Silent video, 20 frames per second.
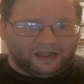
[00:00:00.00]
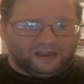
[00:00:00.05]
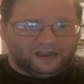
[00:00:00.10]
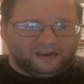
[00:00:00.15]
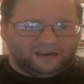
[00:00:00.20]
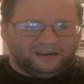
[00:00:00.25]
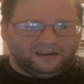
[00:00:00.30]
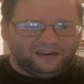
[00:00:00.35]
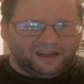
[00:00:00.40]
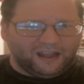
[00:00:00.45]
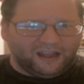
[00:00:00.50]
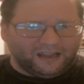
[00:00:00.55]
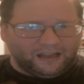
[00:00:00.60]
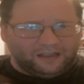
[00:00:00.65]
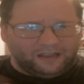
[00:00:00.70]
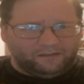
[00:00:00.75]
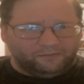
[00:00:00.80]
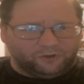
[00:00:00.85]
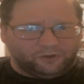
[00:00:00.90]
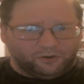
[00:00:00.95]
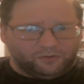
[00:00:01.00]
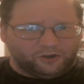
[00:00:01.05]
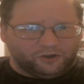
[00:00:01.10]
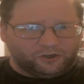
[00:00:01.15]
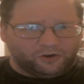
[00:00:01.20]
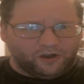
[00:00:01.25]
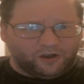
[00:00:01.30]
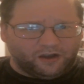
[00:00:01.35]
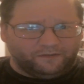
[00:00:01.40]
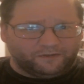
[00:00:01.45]
Not going to give them too much
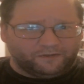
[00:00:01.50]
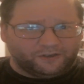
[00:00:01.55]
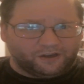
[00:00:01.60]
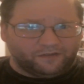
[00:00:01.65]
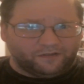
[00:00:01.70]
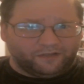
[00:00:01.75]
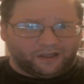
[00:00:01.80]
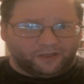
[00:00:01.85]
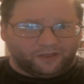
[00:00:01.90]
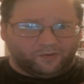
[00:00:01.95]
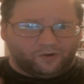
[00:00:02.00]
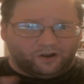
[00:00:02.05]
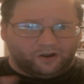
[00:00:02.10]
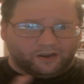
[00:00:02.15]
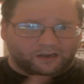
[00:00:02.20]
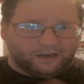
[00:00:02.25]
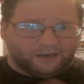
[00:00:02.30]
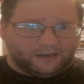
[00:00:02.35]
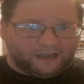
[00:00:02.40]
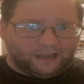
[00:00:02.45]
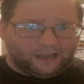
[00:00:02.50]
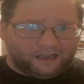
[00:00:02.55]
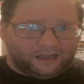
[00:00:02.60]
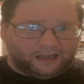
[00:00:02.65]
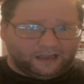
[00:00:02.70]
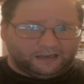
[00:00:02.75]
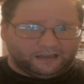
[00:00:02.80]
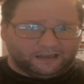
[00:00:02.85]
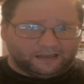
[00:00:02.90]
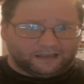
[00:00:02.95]
credit for stuff like The Walking
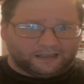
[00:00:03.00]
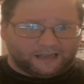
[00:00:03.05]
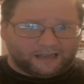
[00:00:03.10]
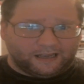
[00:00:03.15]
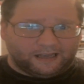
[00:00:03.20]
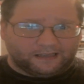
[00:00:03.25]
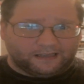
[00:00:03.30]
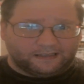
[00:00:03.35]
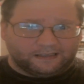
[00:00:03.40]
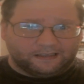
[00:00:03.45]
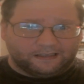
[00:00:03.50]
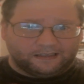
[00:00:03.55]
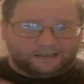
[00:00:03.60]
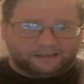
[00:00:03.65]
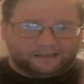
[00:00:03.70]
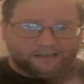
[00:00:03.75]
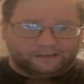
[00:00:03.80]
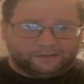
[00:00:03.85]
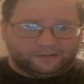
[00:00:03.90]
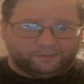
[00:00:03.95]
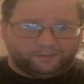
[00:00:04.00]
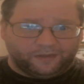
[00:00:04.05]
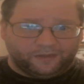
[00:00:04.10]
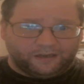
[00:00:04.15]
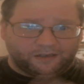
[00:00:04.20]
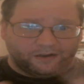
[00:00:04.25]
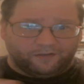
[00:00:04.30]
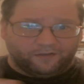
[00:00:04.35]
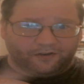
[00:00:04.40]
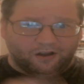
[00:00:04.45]
Dead, because that's
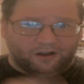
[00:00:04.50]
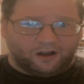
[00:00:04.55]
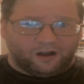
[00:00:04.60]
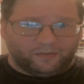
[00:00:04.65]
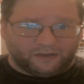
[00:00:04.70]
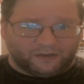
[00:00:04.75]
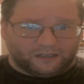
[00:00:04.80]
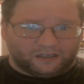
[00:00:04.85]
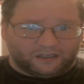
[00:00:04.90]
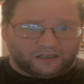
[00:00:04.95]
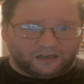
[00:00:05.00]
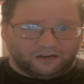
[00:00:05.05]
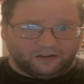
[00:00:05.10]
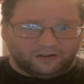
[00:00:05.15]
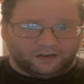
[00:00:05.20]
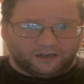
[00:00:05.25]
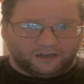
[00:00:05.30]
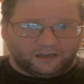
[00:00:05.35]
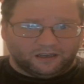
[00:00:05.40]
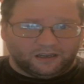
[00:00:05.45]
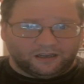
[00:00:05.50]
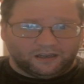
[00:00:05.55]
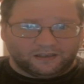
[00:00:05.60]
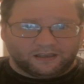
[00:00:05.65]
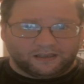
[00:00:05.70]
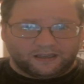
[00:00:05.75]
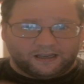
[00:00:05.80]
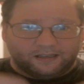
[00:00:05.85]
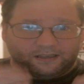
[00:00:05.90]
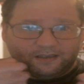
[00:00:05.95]
based off a comic series,
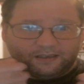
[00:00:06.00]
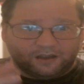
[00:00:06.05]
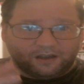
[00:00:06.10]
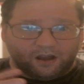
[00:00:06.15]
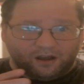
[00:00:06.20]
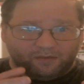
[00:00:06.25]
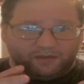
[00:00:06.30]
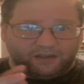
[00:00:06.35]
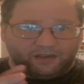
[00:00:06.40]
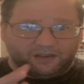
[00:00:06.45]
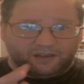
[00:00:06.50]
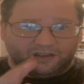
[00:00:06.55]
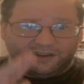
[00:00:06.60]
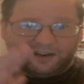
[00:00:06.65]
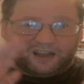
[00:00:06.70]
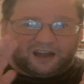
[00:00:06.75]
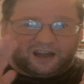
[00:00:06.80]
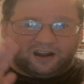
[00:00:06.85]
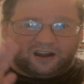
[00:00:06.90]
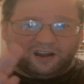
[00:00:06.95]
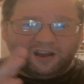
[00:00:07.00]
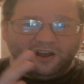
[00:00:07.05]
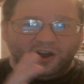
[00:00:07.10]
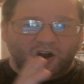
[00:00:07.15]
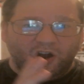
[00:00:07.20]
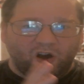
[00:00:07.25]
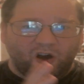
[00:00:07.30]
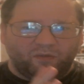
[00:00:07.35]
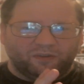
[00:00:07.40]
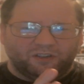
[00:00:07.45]
and that's zombies, and they're kind of
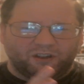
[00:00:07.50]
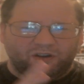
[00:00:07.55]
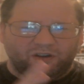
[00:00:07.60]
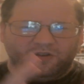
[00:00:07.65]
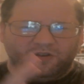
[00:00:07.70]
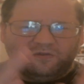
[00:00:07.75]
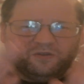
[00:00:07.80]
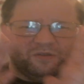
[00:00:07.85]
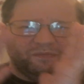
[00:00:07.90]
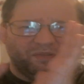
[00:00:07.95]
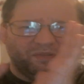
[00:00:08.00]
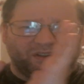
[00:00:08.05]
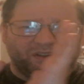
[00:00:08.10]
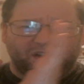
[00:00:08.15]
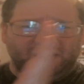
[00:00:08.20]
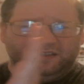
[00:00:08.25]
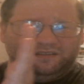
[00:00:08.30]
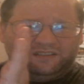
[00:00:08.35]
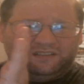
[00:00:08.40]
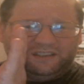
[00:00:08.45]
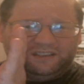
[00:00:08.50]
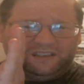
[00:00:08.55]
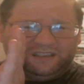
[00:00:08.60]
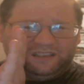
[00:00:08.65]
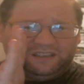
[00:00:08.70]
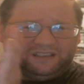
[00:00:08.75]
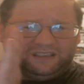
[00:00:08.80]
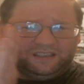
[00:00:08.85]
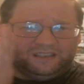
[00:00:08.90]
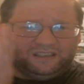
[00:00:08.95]
almost their own complete
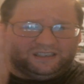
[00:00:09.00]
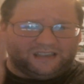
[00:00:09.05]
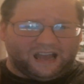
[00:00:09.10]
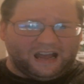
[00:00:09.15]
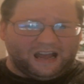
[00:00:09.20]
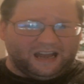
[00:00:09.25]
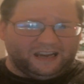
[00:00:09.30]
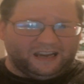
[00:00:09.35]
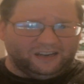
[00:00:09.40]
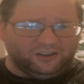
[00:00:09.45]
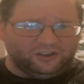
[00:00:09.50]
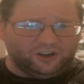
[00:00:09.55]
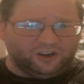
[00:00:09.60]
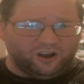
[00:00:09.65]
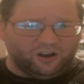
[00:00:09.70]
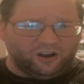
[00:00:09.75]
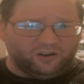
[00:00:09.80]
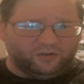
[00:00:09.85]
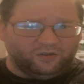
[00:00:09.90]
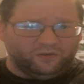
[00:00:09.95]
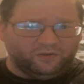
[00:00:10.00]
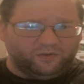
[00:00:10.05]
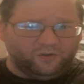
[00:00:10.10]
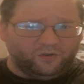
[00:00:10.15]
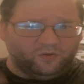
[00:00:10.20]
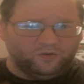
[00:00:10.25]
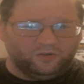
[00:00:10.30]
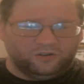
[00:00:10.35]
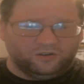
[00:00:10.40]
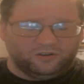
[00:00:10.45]
side genre of
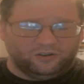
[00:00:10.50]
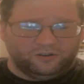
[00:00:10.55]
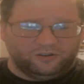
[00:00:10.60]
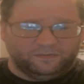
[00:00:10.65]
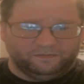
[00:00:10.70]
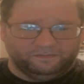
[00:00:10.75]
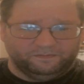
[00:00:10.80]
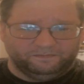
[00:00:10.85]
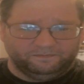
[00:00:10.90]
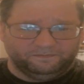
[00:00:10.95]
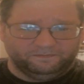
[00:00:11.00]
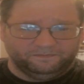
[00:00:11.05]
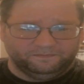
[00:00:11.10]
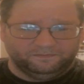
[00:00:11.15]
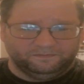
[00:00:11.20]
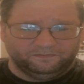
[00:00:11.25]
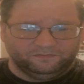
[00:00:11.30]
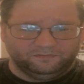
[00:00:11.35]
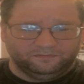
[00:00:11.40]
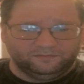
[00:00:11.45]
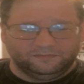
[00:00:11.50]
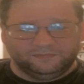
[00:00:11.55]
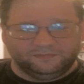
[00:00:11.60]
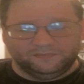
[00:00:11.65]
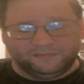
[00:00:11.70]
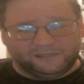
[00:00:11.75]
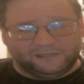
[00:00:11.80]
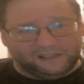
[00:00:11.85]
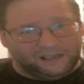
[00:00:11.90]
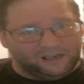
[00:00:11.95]
horror.
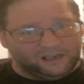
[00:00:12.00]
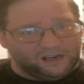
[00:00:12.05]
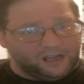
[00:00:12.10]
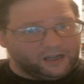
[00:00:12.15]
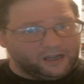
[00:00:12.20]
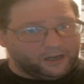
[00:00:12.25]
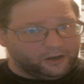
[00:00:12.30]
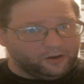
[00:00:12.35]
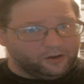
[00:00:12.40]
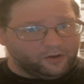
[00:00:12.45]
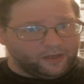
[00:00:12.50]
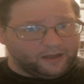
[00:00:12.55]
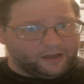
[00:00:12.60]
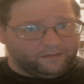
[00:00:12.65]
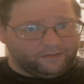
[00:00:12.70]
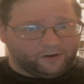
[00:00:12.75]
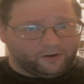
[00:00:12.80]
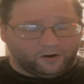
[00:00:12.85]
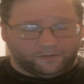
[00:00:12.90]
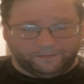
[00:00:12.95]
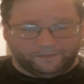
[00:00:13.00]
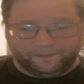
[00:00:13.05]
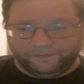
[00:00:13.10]
Not going to go that far.